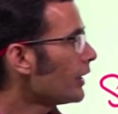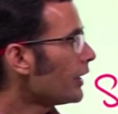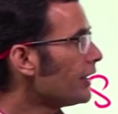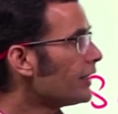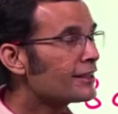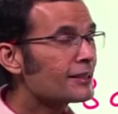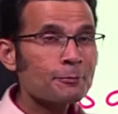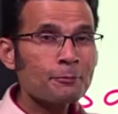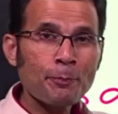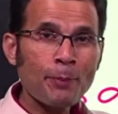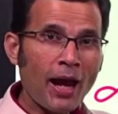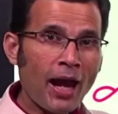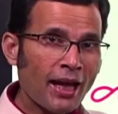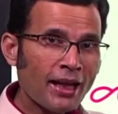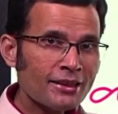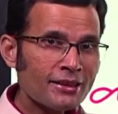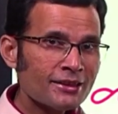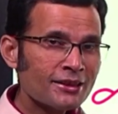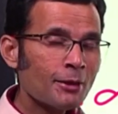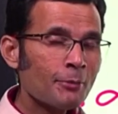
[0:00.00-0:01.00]
It
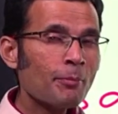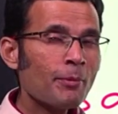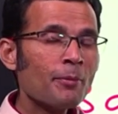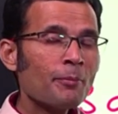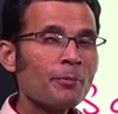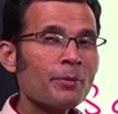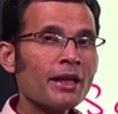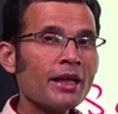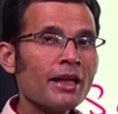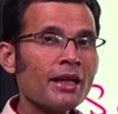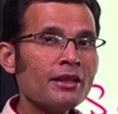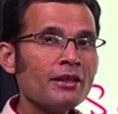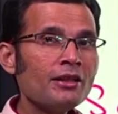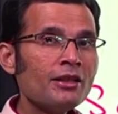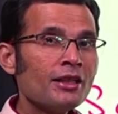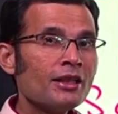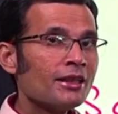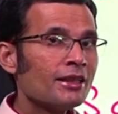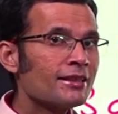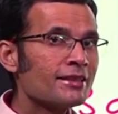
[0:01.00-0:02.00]
spans the
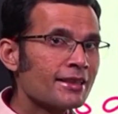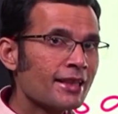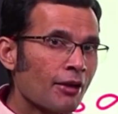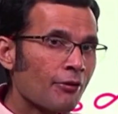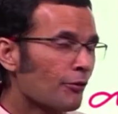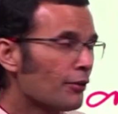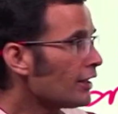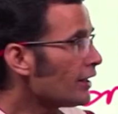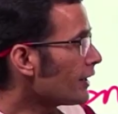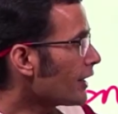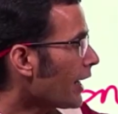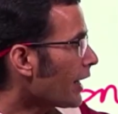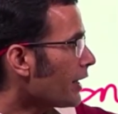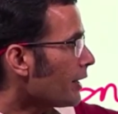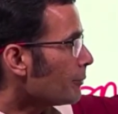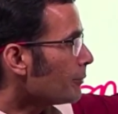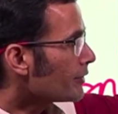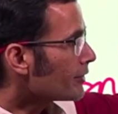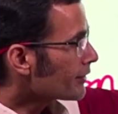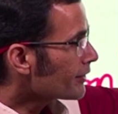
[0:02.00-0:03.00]
membrane seven
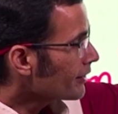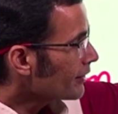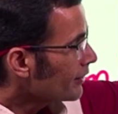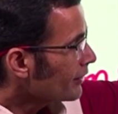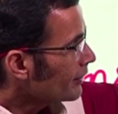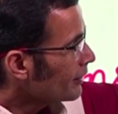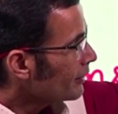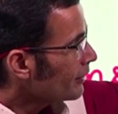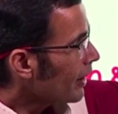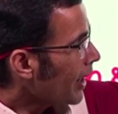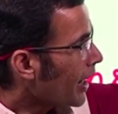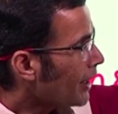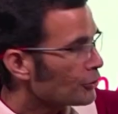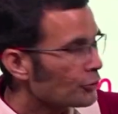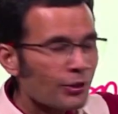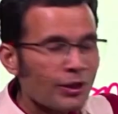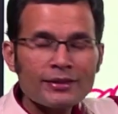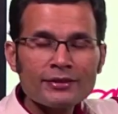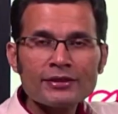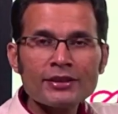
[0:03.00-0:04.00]
times,
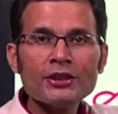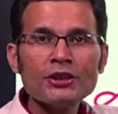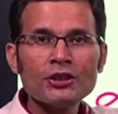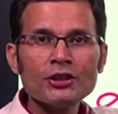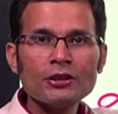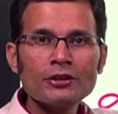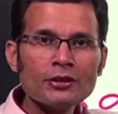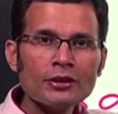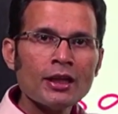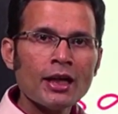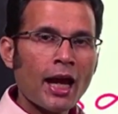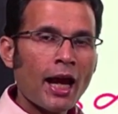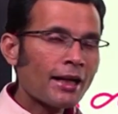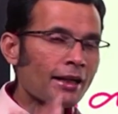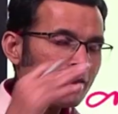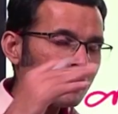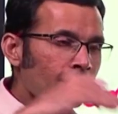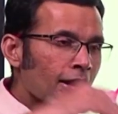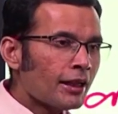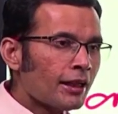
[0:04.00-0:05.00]
as you can see here,
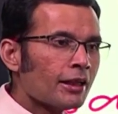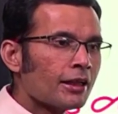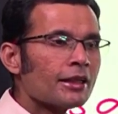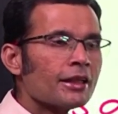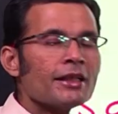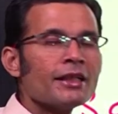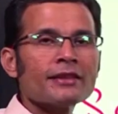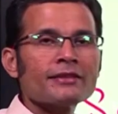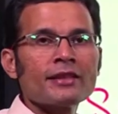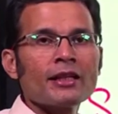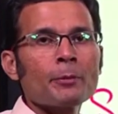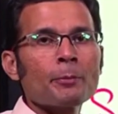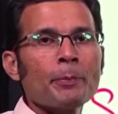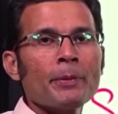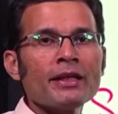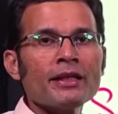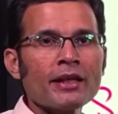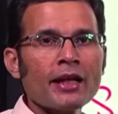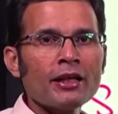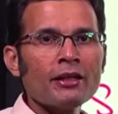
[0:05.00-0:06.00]
and in a
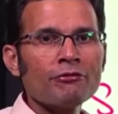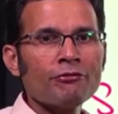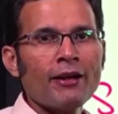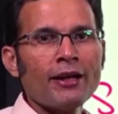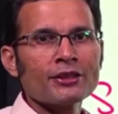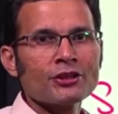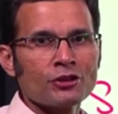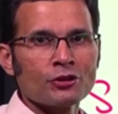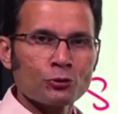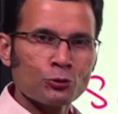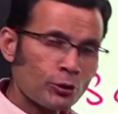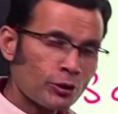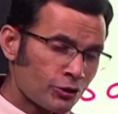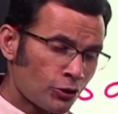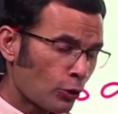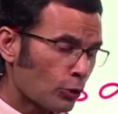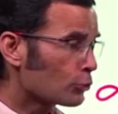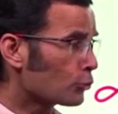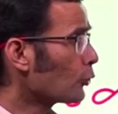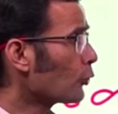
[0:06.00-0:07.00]
serpentine fashion. So,
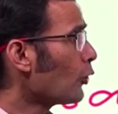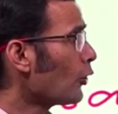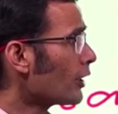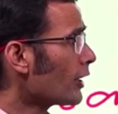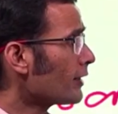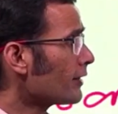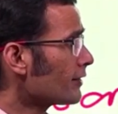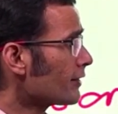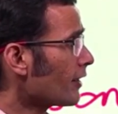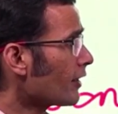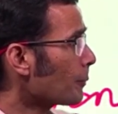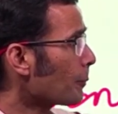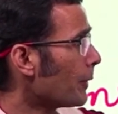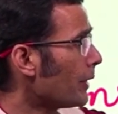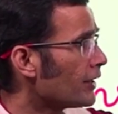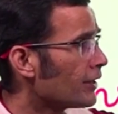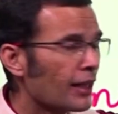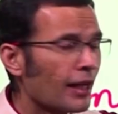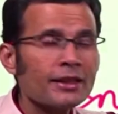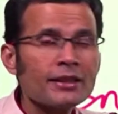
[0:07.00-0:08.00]
it's also called as a
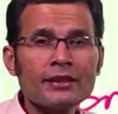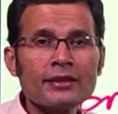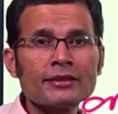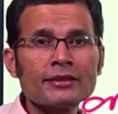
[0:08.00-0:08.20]
serpentine